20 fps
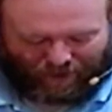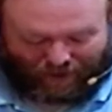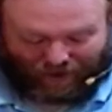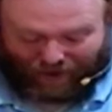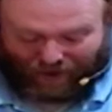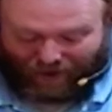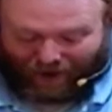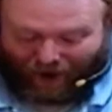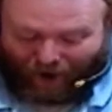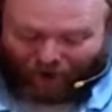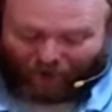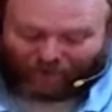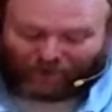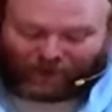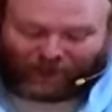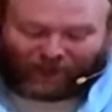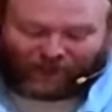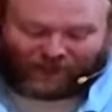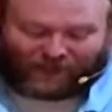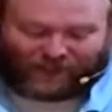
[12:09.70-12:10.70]
Now, if you
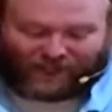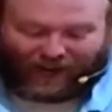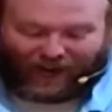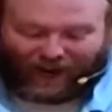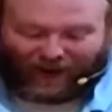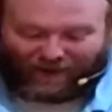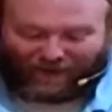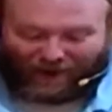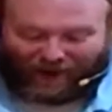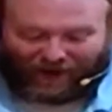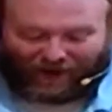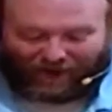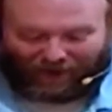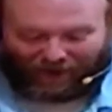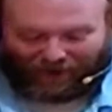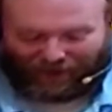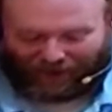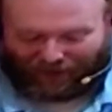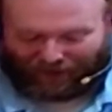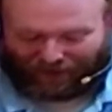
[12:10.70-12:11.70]
didn't say amen, or
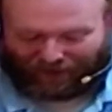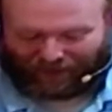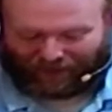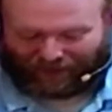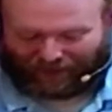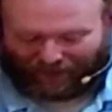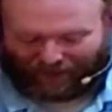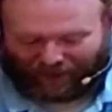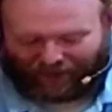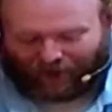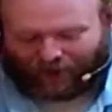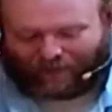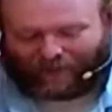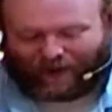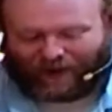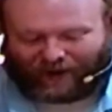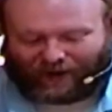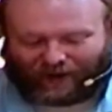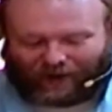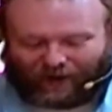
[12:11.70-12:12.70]
you didn't think it in your
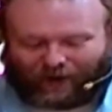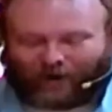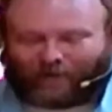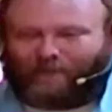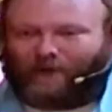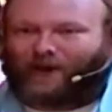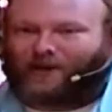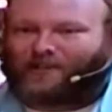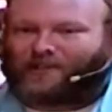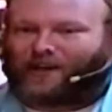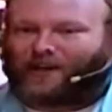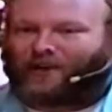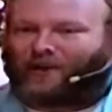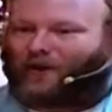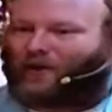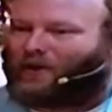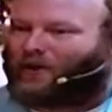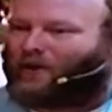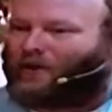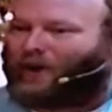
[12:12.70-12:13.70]
mind and heart, because I
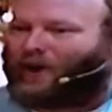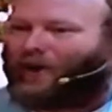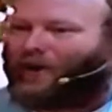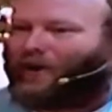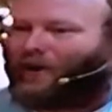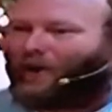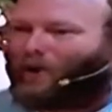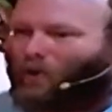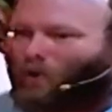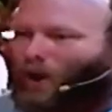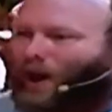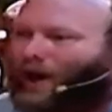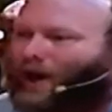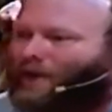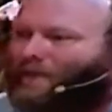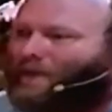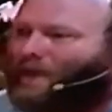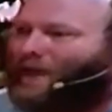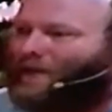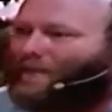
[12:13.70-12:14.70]
know that we are a
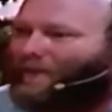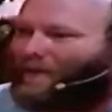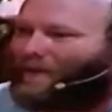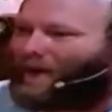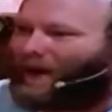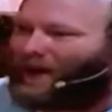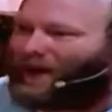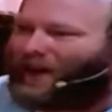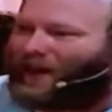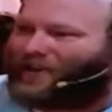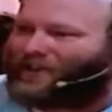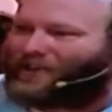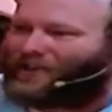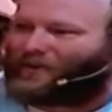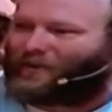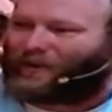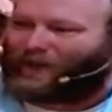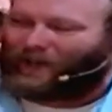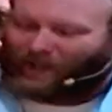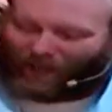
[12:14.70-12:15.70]
quiet people by nature,
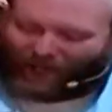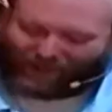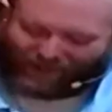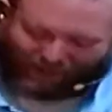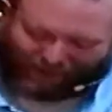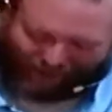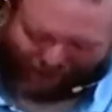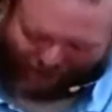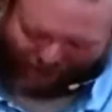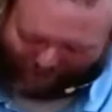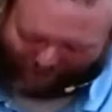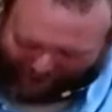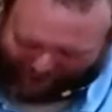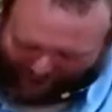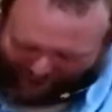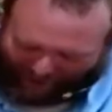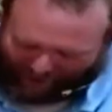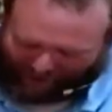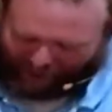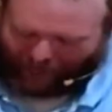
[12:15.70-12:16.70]
we like to leave
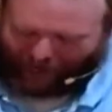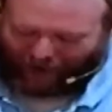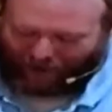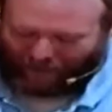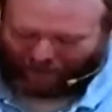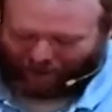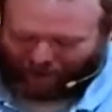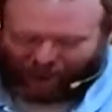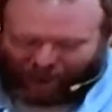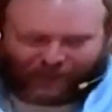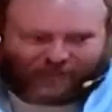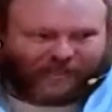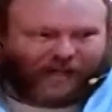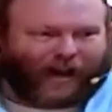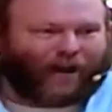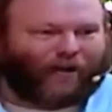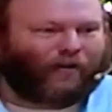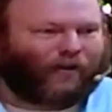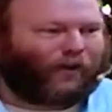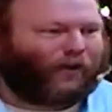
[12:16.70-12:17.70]
the amenings and
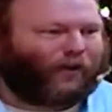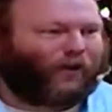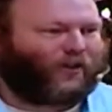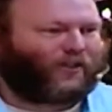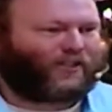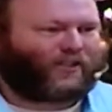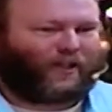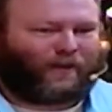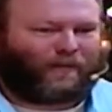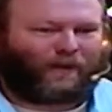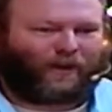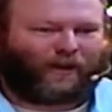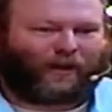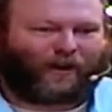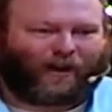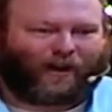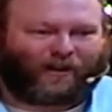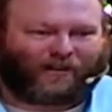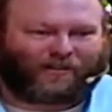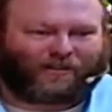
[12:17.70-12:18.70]
hallelujahs to the
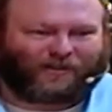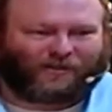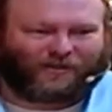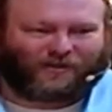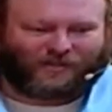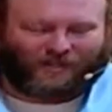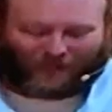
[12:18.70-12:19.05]
Pentecostals,